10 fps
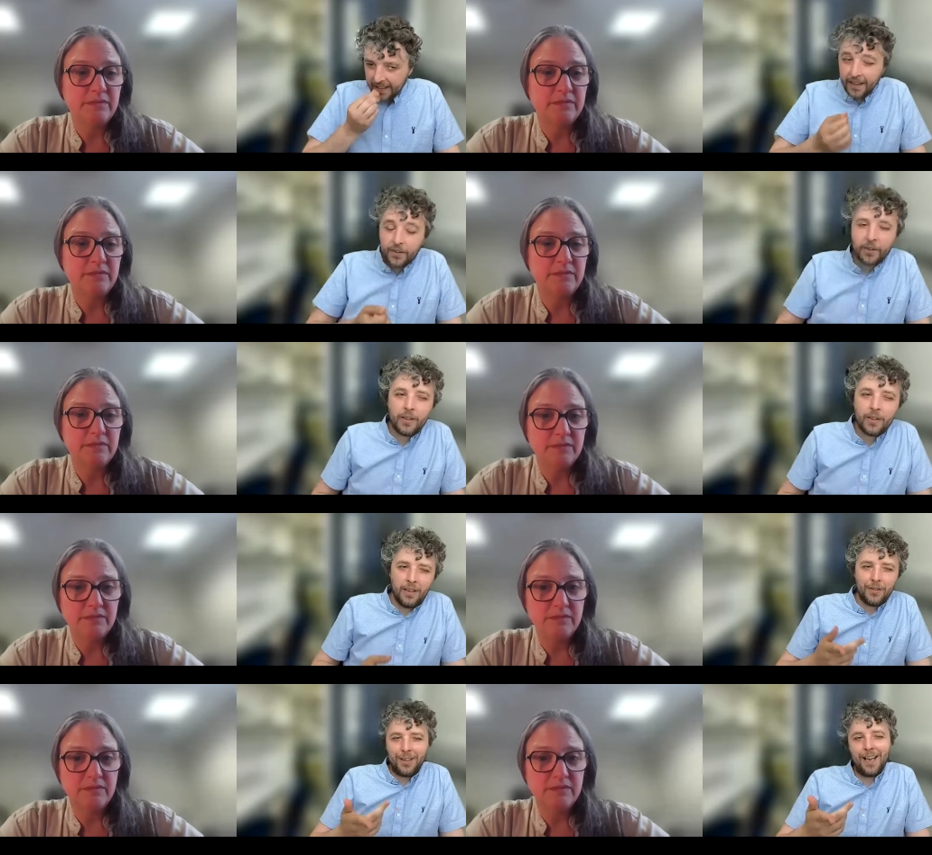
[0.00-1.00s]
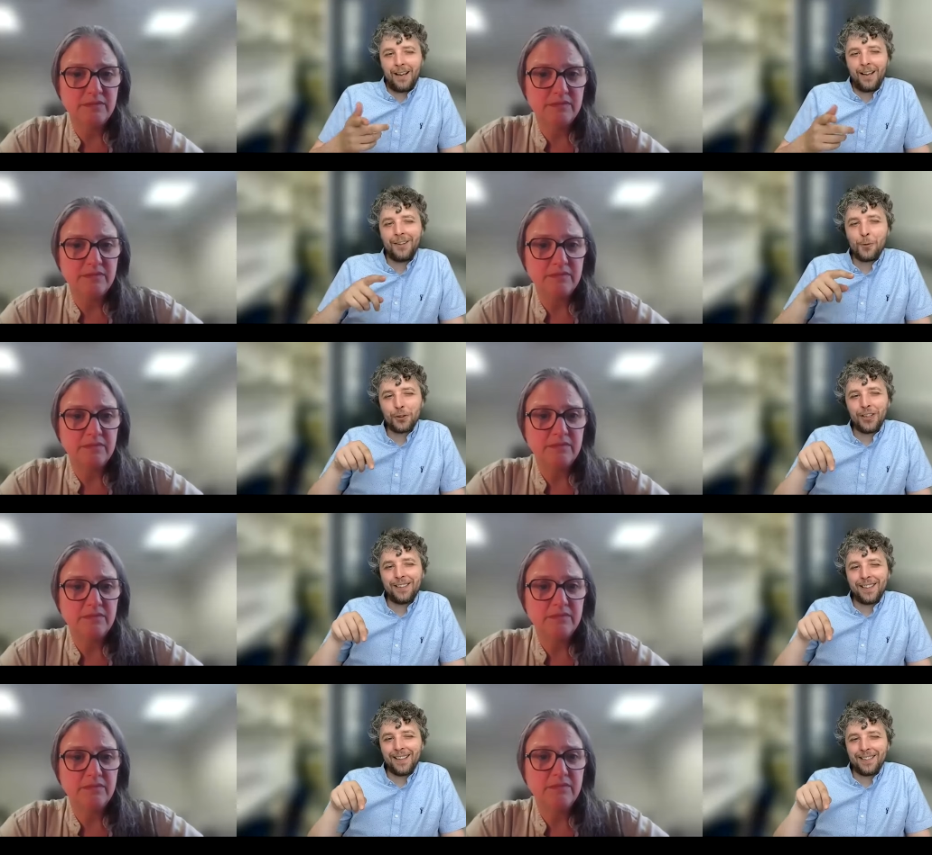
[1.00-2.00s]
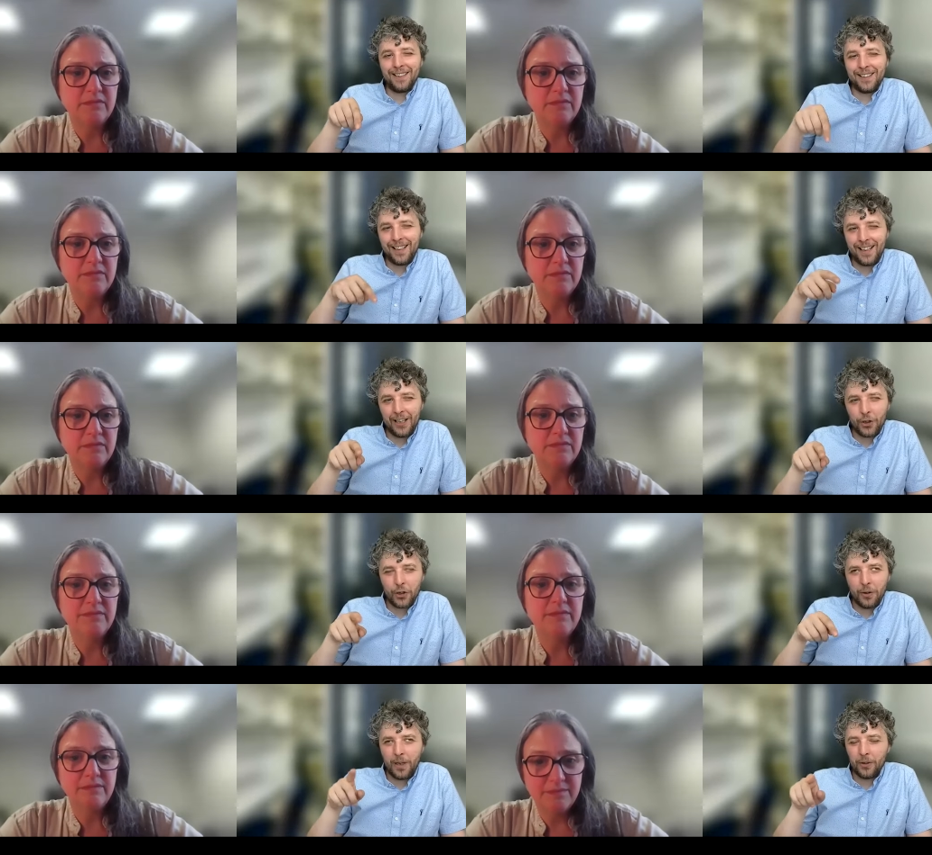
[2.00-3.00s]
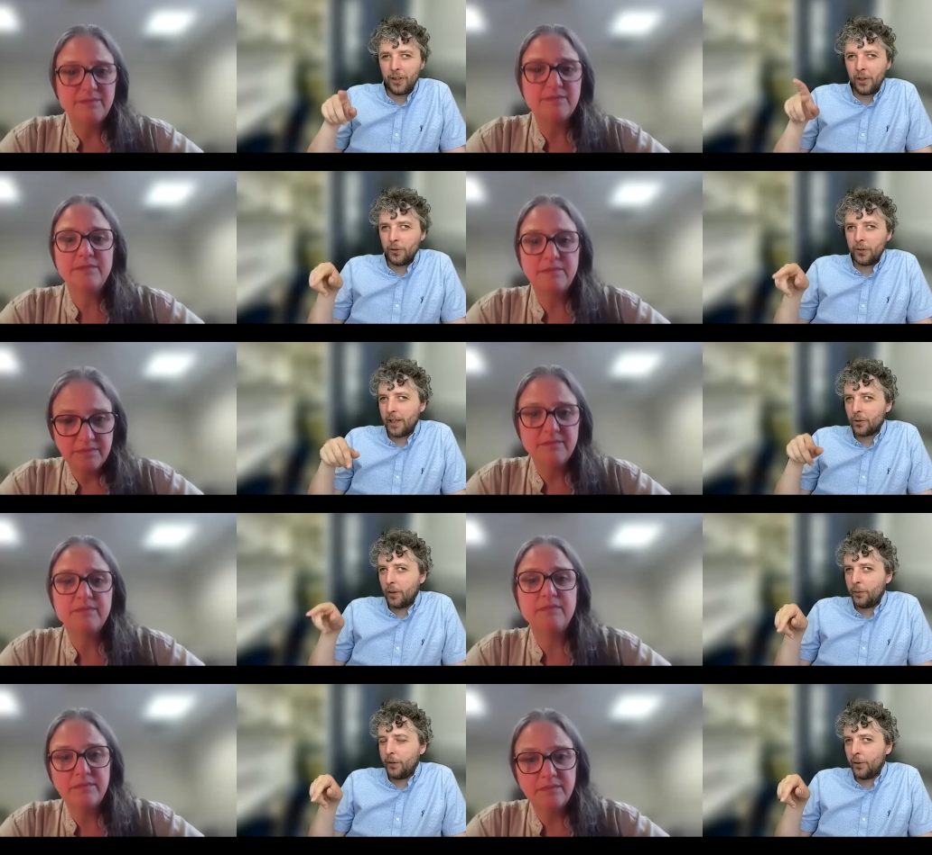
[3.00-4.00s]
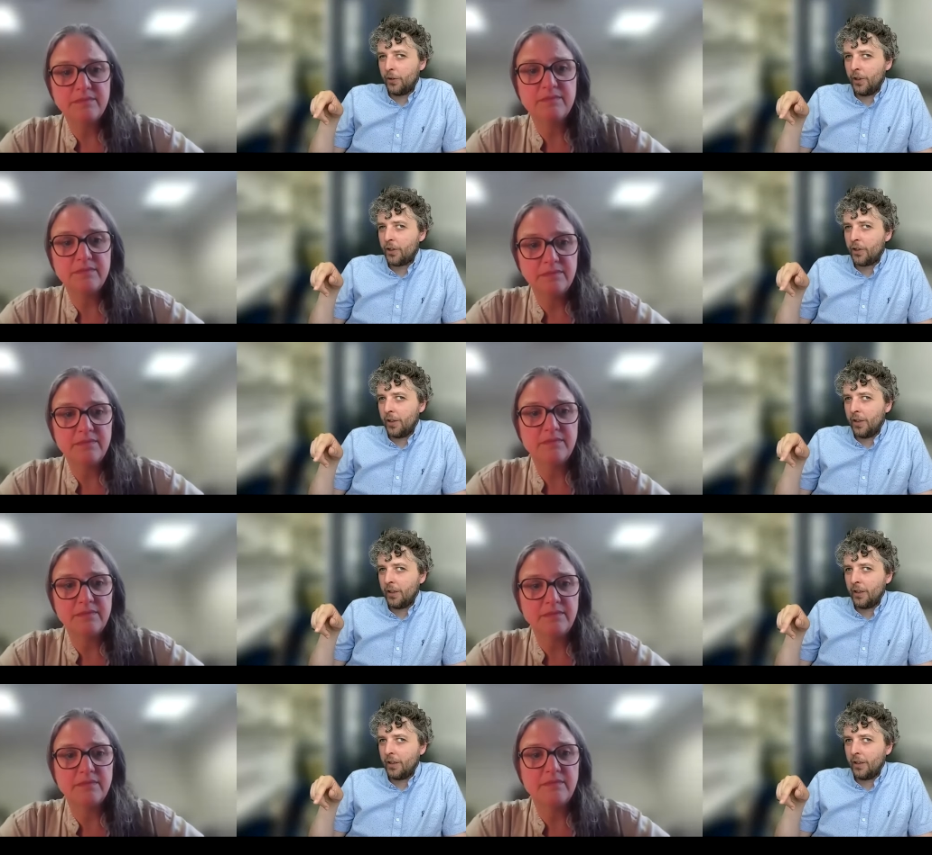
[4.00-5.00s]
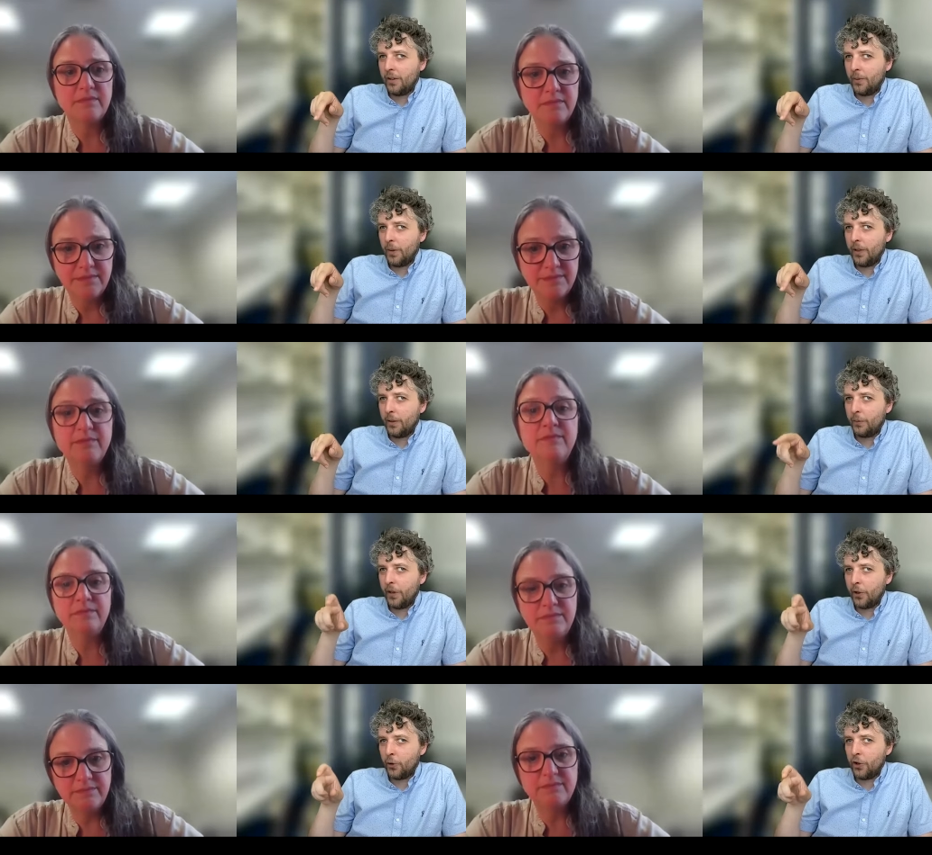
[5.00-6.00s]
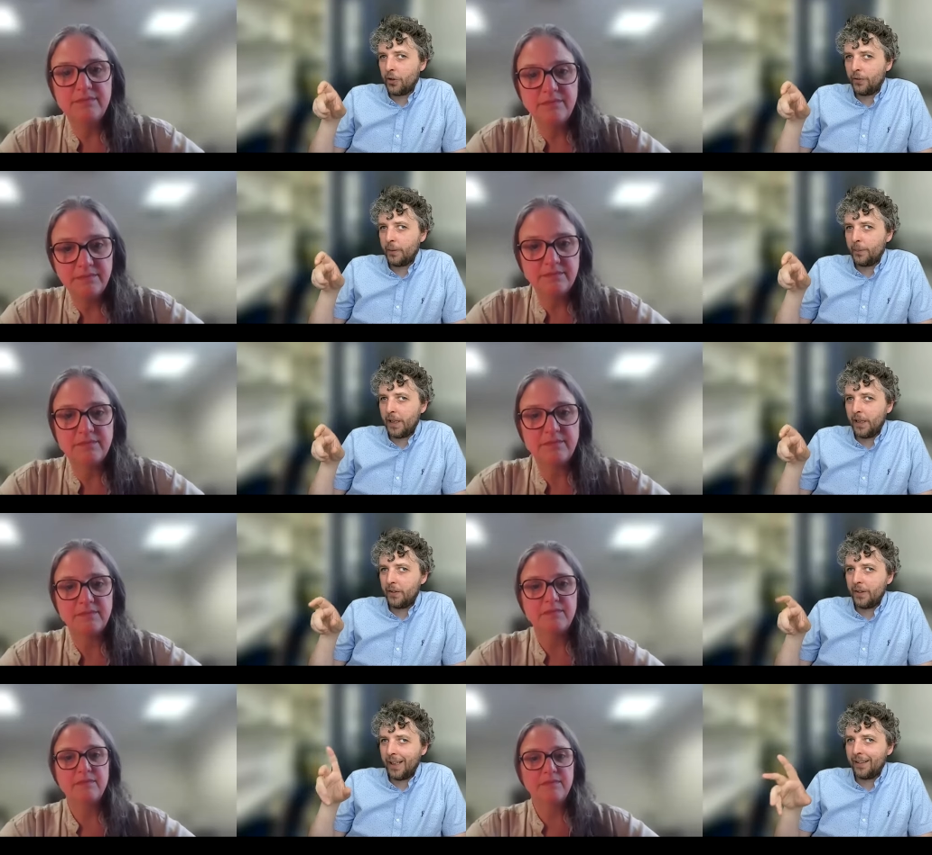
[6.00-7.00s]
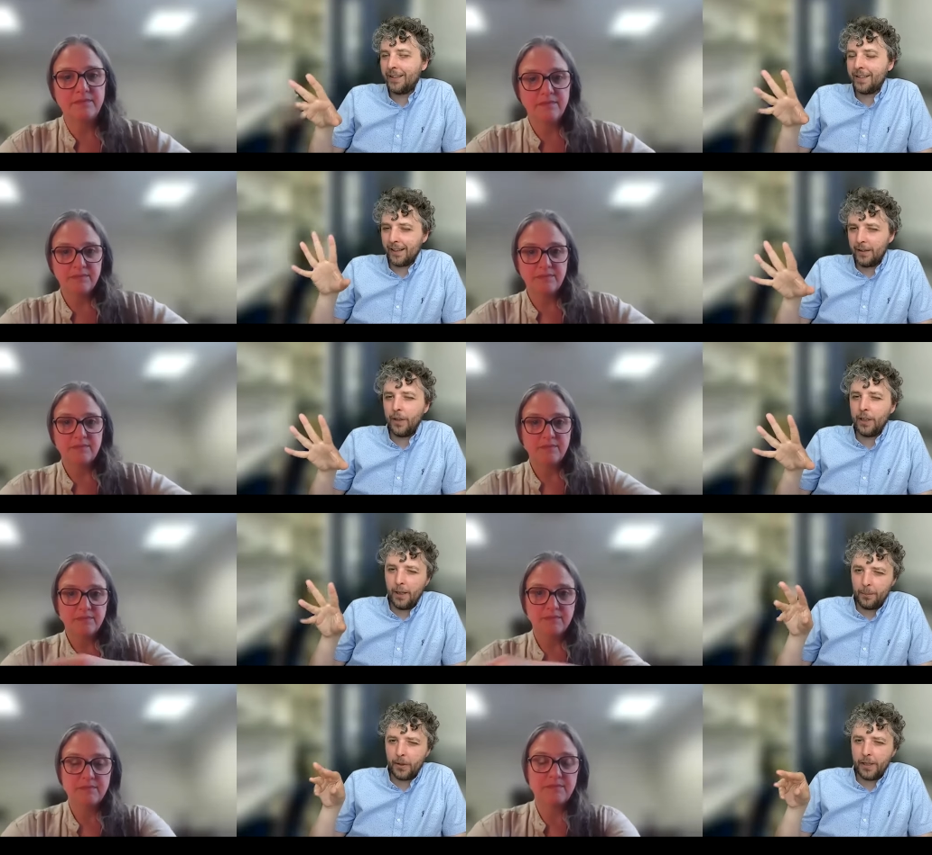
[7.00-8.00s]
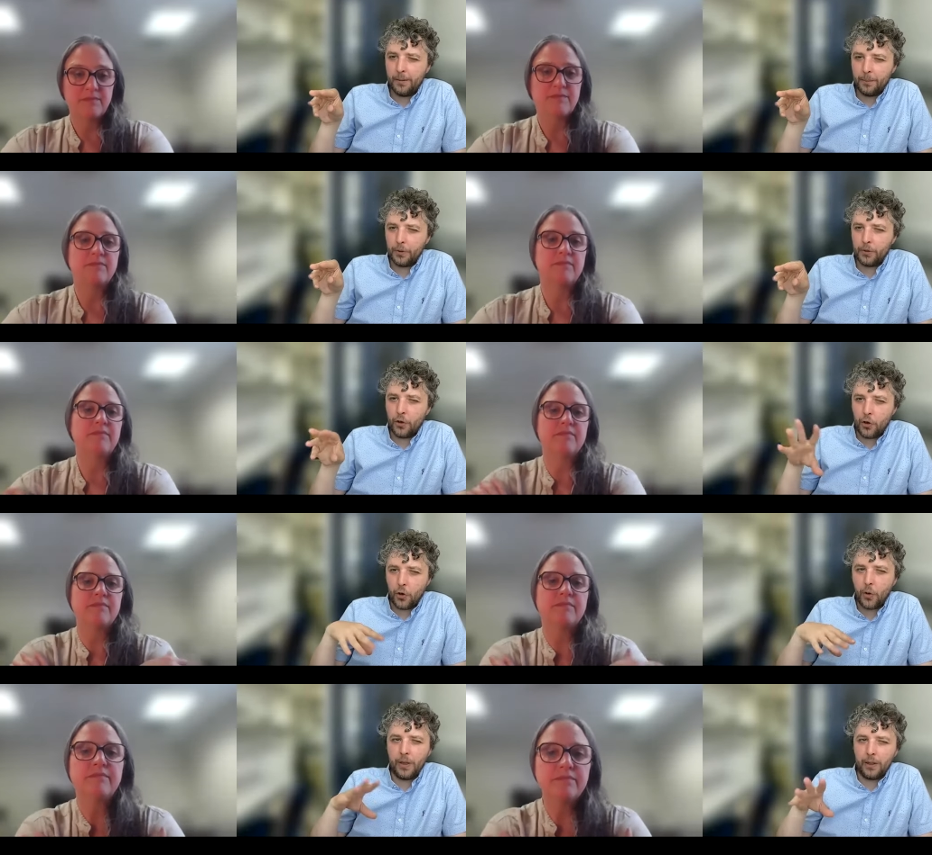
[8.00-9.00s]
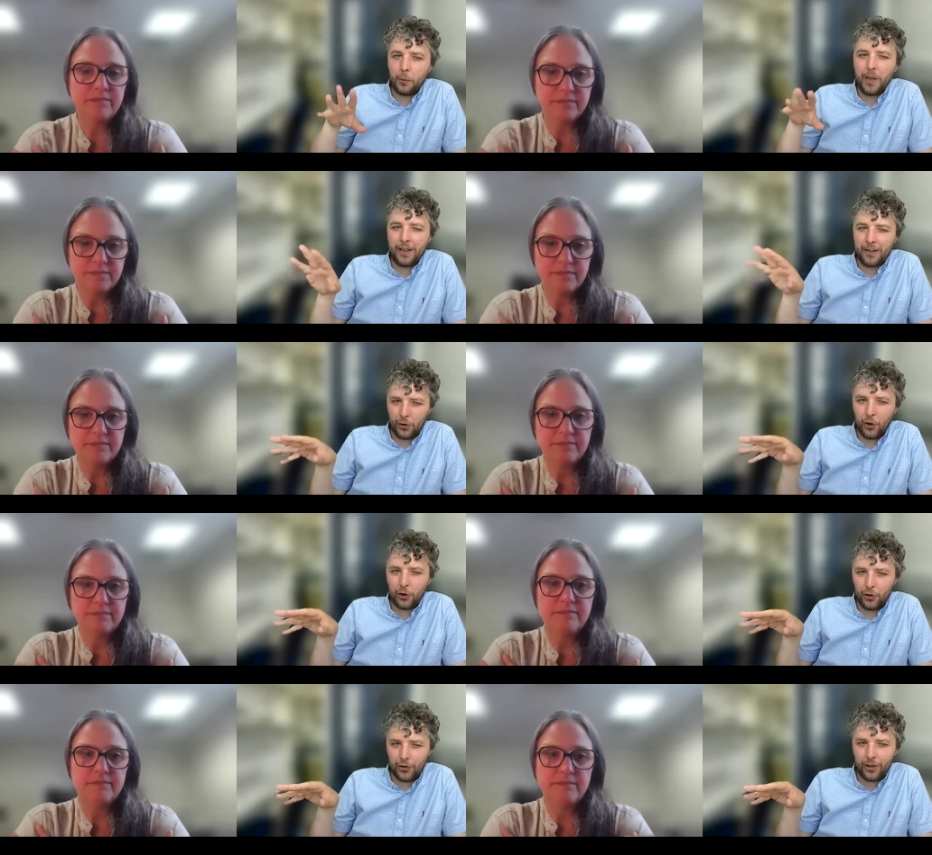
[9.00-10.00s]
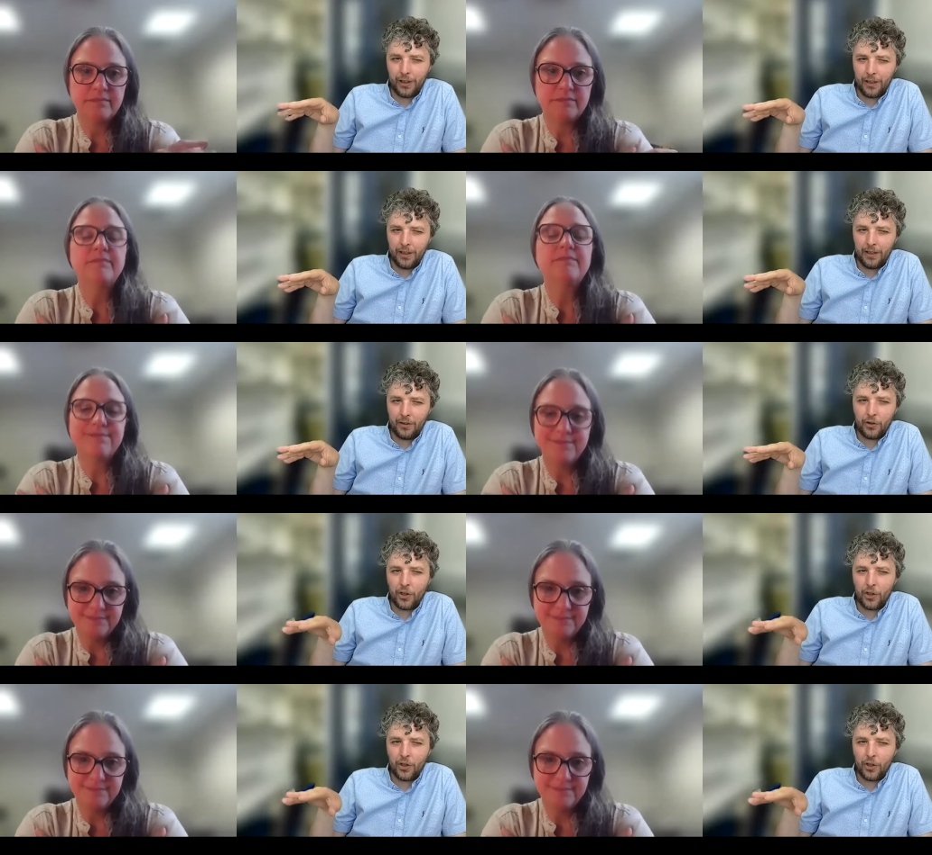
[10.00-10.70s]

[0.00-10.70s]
Speaker 1: is is yeah it was the test that uh, i show about the contextual fear conditioning uh, with the mm-hmm. fear condition of the mice that is activating the hippocampus and showing that we are not really